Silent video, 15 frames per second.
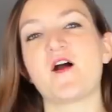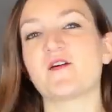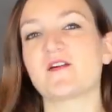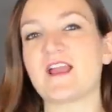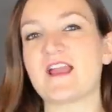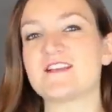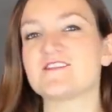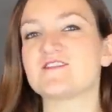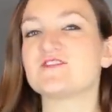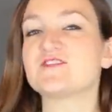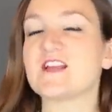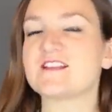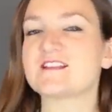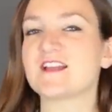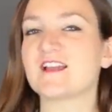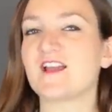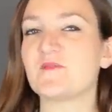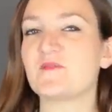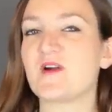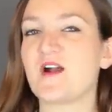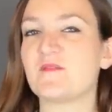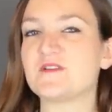Okay, so just like I
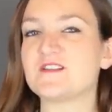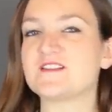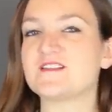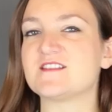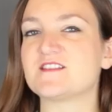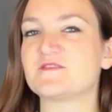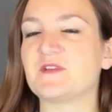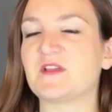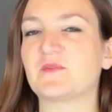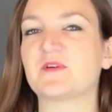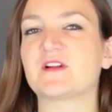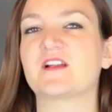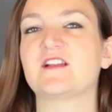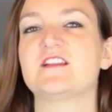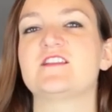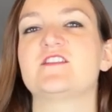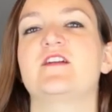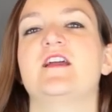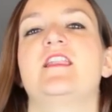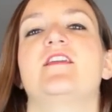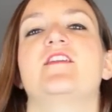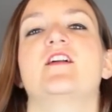promised, this week we're gonna do
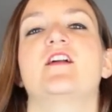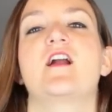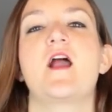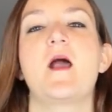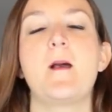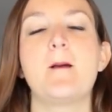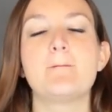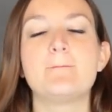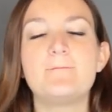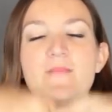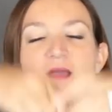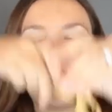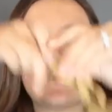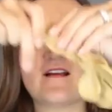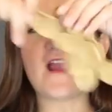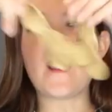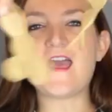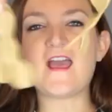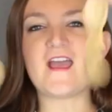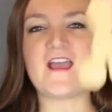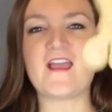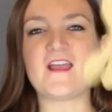another
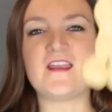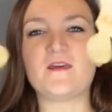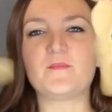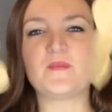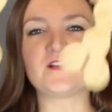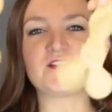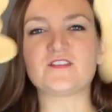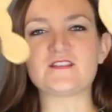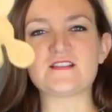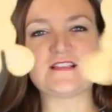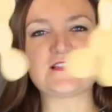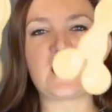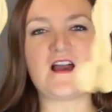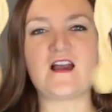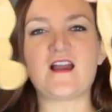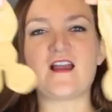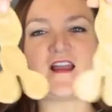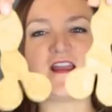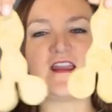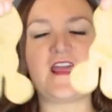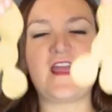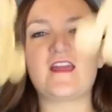bearhead balloon
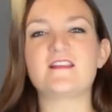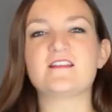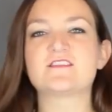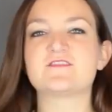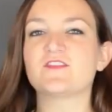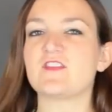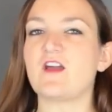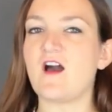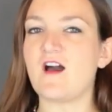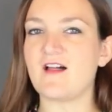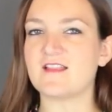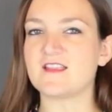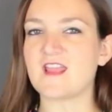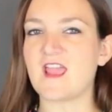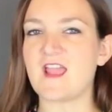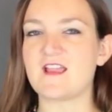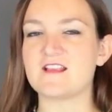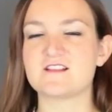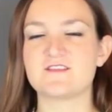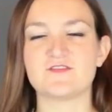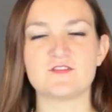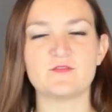design, and it's for the
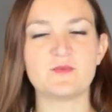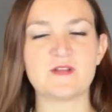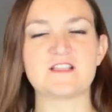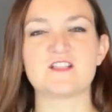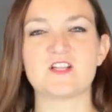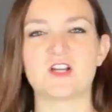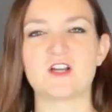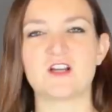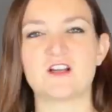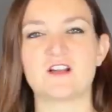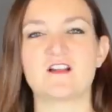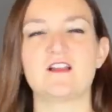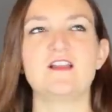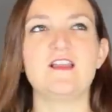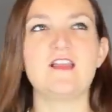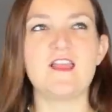holidays, for the winter,